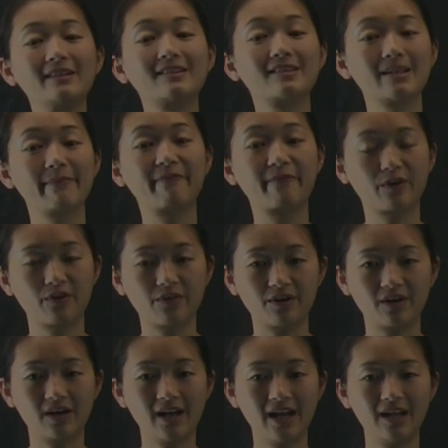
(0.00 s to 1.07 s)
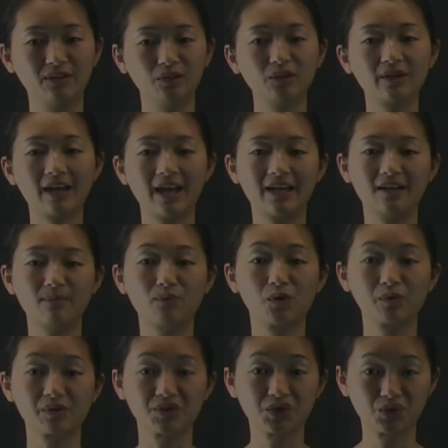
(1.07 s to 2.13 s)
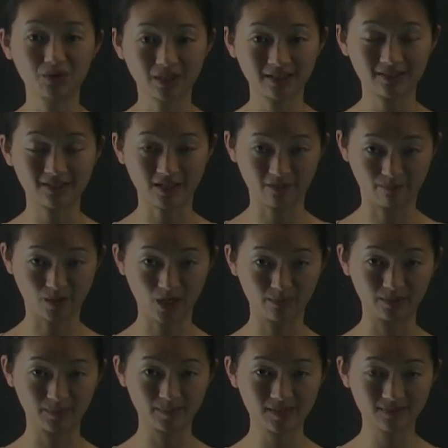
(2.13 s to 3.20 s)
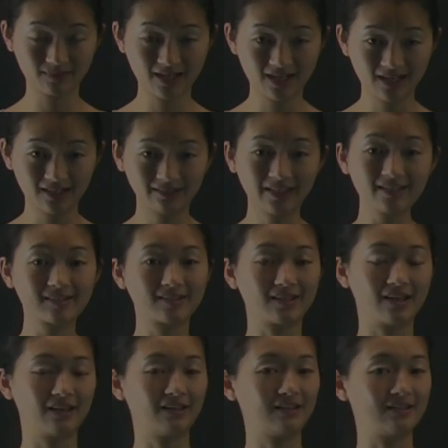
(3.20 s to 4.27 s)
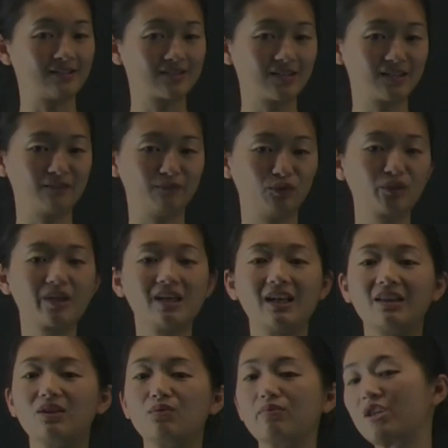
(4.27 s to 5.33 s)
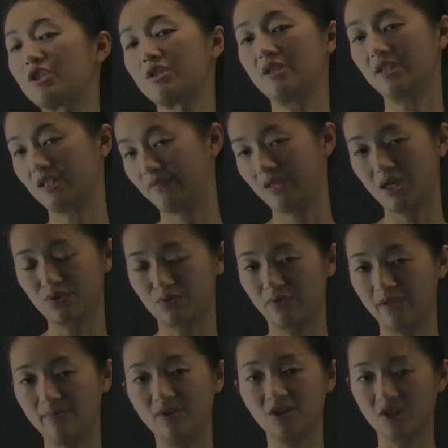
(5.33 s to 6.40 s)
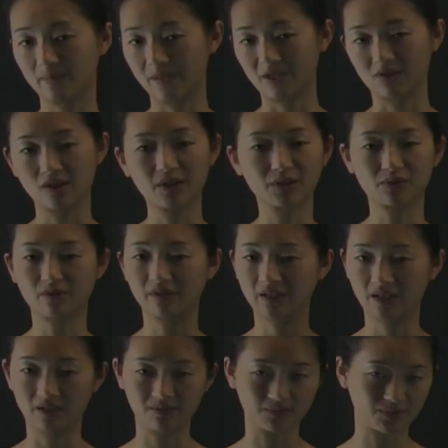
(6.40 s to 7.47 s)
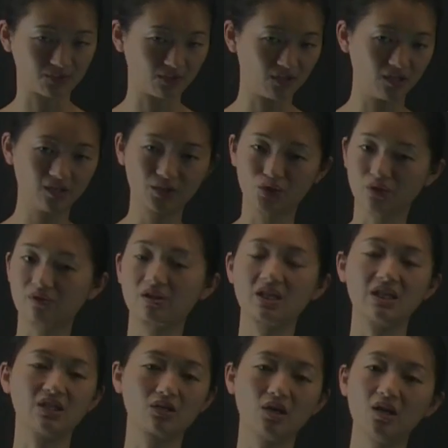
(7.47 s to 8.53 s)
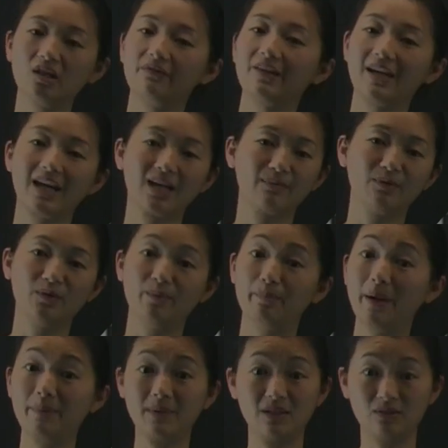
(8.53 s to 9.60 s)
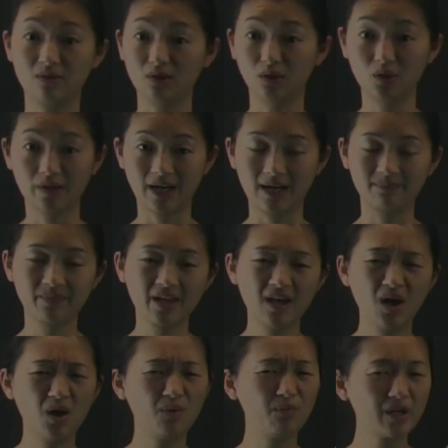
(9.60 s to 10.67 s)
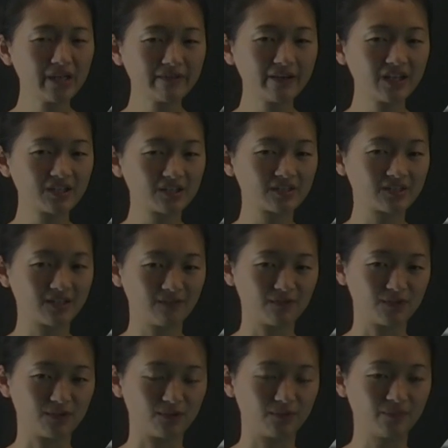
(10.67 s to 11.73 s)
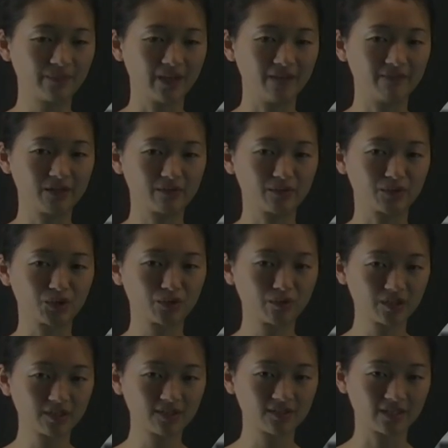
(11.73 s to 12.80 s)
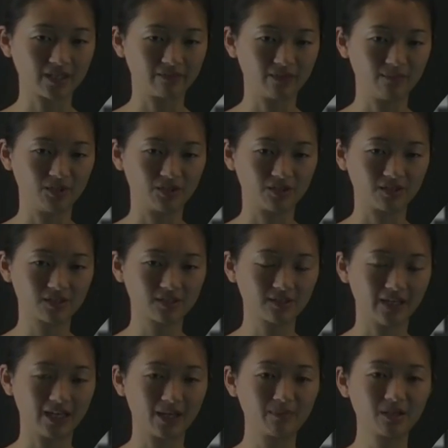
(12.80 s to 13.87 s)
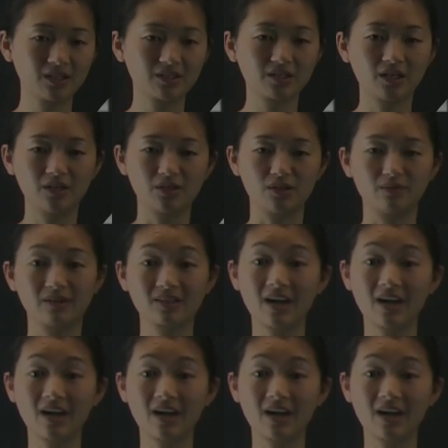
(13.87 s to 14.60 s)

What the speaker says: step further and look at a more restricted set of problems. Let's say that instead of looking at the richness of natural image space, all the tornadoes, all the trees, all of the animal and puppies you can look at, what if I just give you a very restricted set of images, and I'm going to tell you it's